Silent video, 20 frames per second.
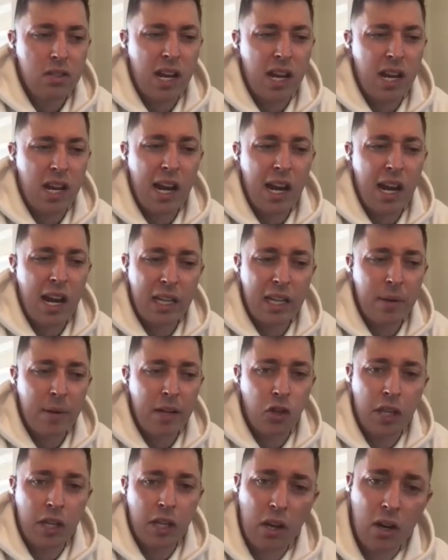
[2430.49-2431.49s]
little bit of
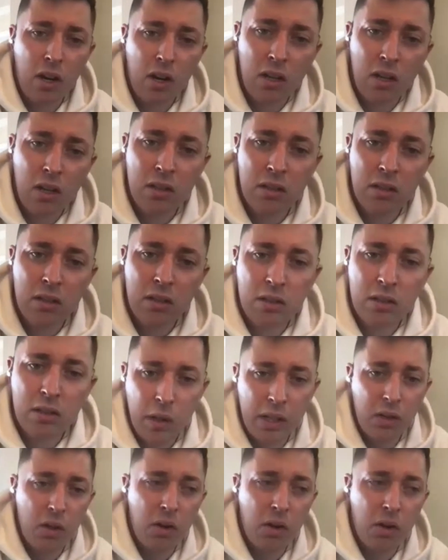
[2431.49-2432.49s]
Donegal,
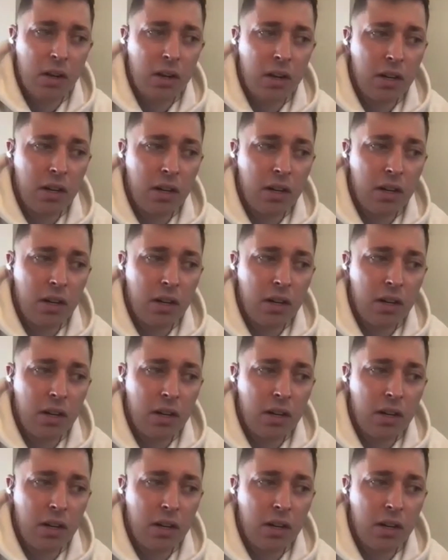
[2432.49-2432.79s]
Gweedore.